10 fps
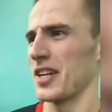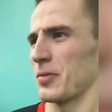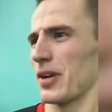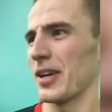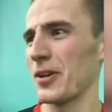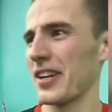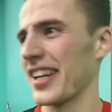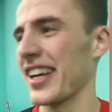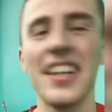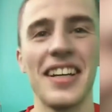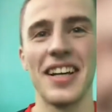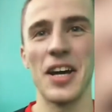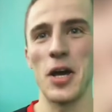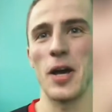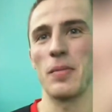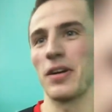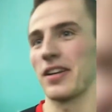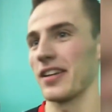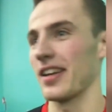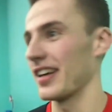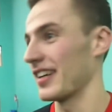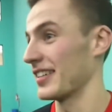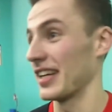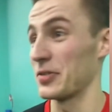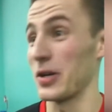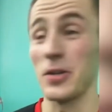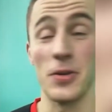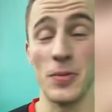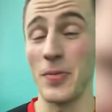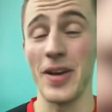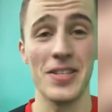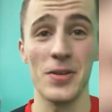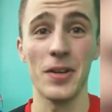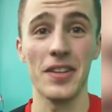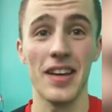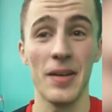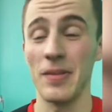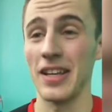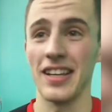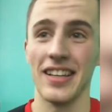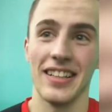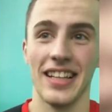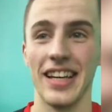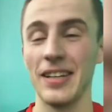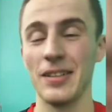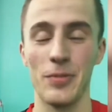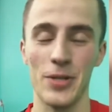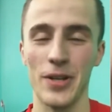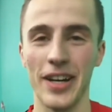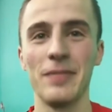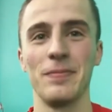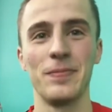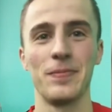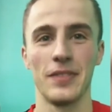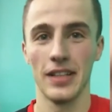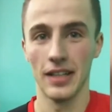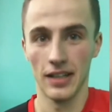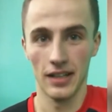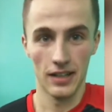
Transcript: It was not really good, I think, but I tried to do my best all the time and it was okay.